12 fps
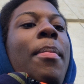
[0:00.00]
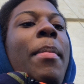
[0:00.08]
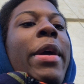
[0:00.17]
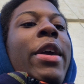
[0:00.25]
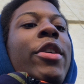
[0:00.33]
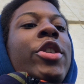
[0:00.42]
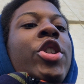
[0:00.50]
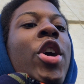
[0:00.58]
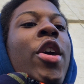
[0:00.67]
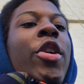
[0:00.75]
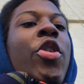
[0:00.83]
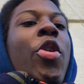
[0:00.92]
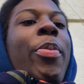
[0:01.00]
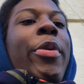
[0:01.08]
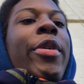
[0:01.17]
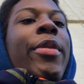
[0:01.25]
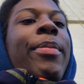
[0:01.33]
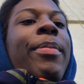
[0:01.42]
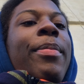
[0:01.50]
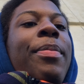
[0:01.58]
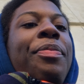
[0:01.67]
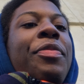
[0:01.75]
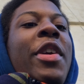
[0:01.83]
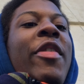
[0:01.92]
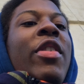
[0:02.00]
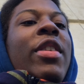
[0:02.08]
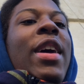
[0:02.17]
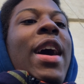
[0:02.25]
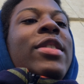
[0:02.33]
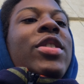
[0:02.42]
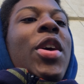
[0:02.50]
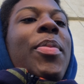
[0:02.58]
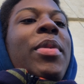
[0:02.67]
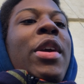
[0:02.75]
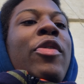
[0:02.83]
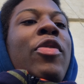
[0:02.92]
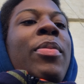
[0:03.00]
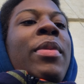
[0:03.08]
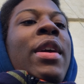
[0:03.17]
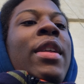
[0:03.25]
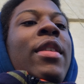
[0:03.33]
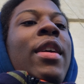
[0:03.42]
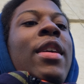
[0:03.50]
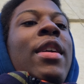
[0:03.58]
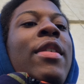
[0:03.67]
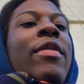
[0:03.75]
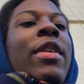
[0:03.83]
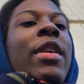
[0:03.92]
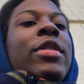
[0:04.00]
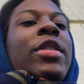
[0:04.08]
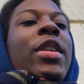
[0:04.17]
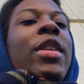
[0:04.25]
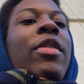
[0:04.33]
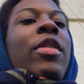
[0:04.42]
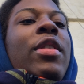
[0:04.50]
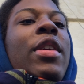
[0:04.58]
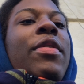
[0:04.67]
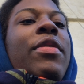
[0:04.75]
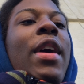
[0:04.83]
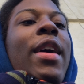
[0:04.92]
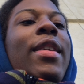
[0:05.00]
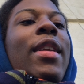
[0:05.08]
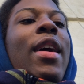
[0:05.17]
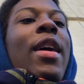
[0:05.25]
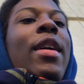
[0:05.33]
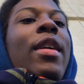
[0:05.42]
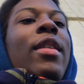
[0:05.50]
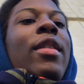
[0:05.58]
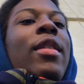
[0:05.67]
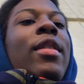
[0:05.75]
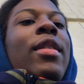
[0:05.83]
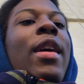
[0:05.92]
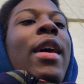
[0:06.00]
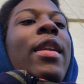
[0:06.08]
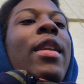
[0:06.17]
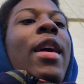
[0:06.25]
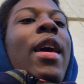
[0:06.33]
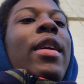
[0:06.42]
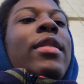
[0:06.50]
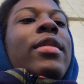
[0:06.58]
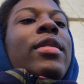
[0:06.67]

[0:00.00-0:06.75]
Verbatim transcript: Mayor John Cooper, given the last update from the evening, said the relief that, that not